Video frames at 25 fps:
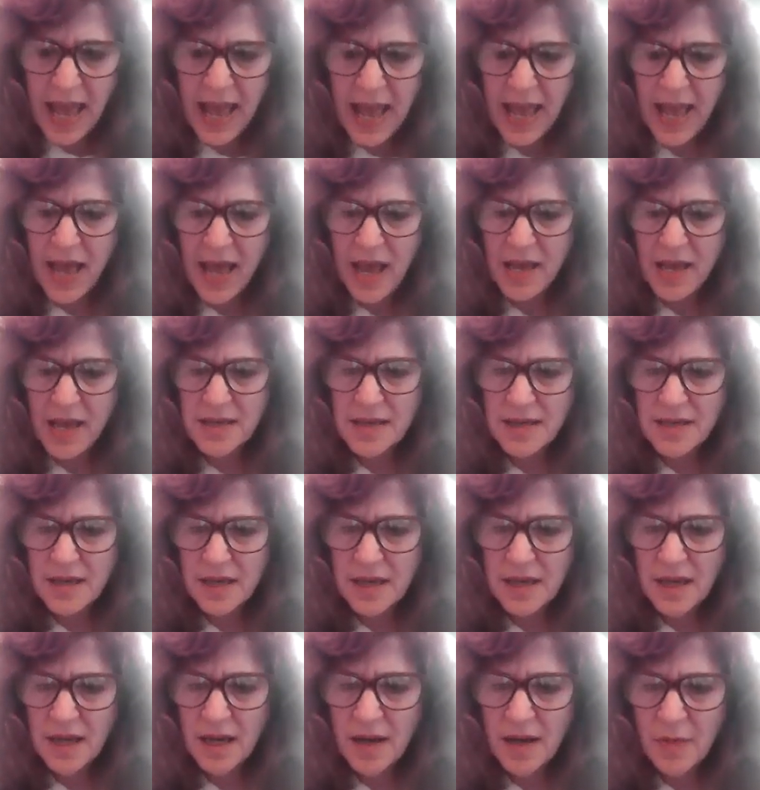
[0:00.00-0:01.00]
and
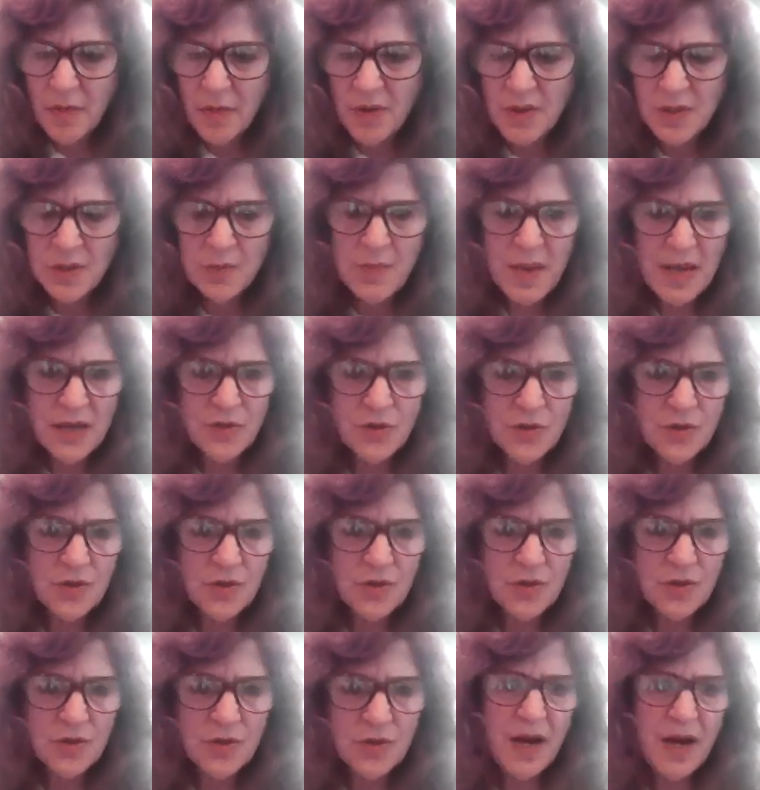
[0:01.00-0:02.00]
was
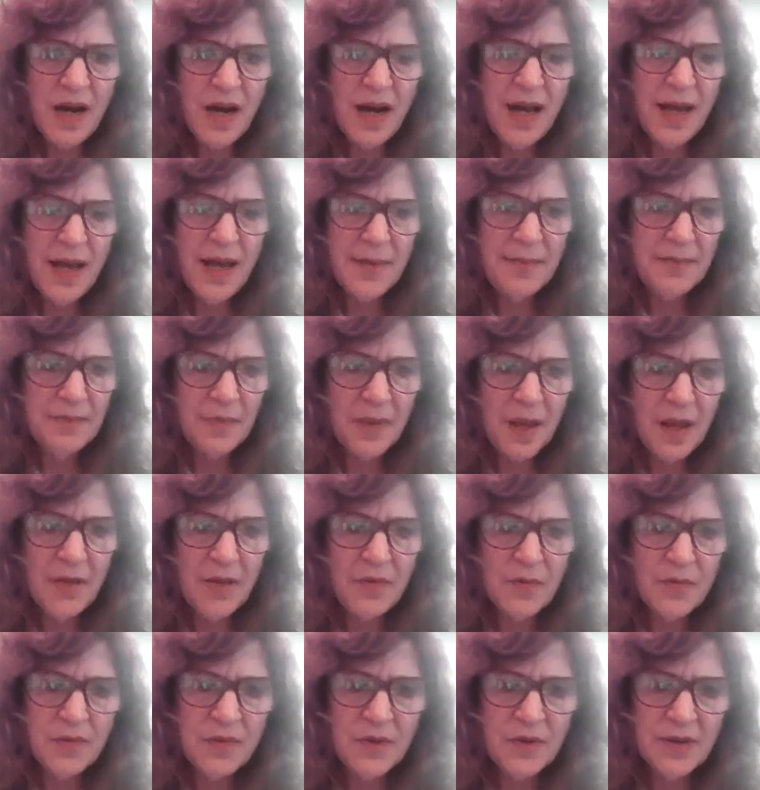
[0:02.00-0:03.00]
mentored by
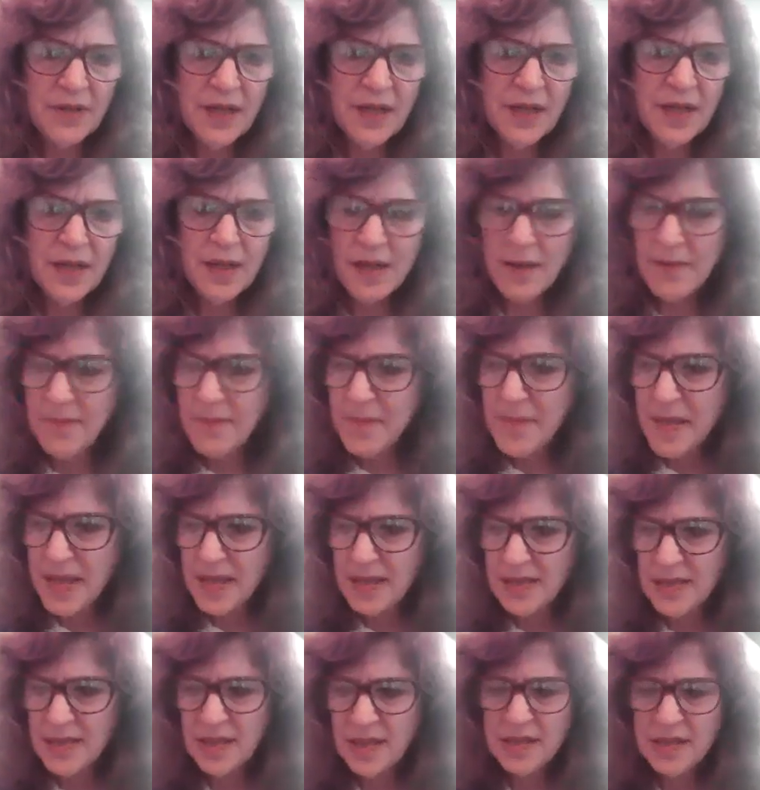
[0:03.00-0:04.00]
a really
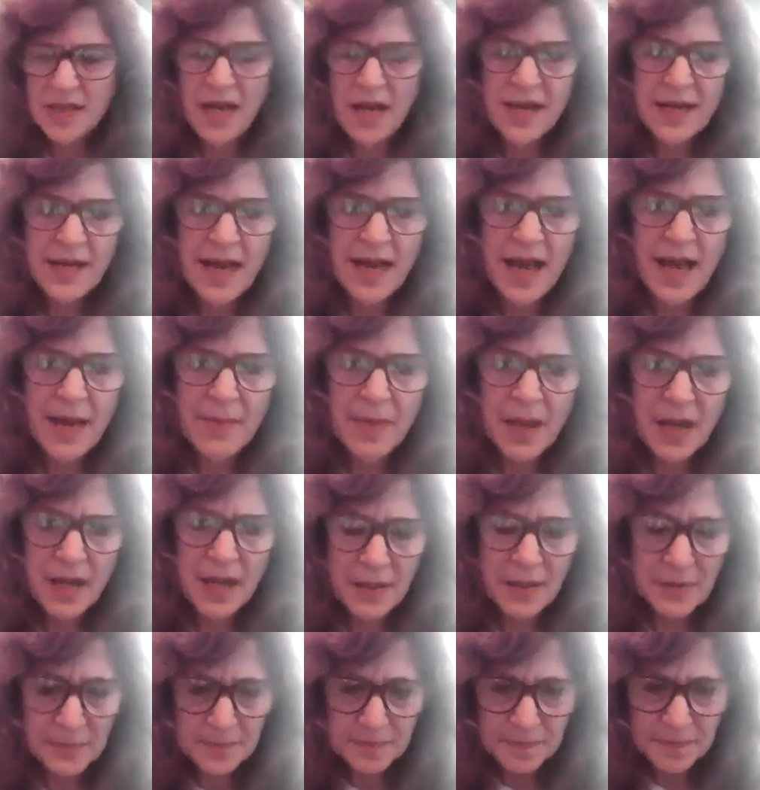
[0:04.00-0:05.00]
amazing,
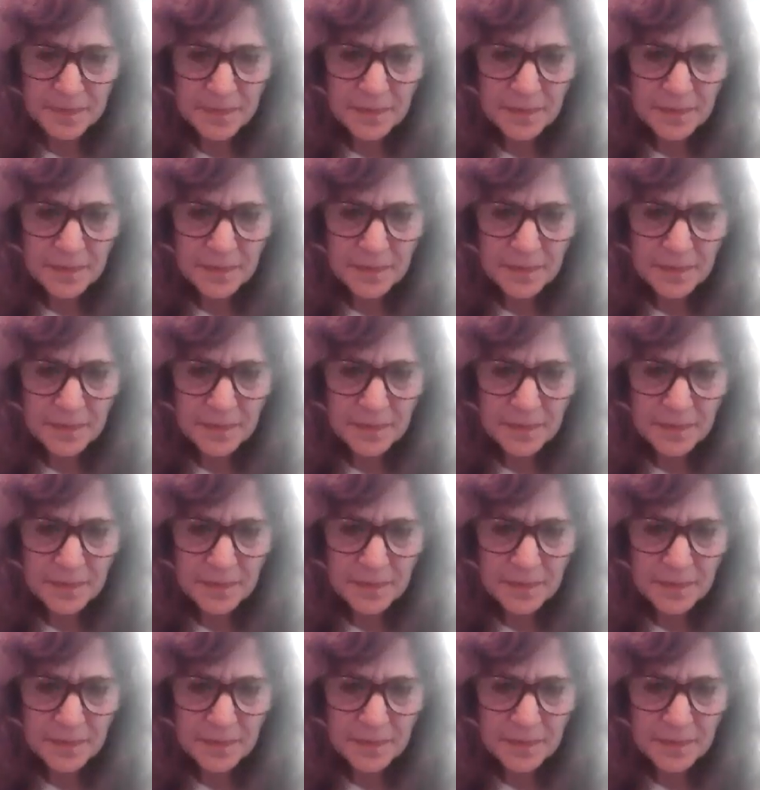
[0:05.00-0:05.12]
dynamic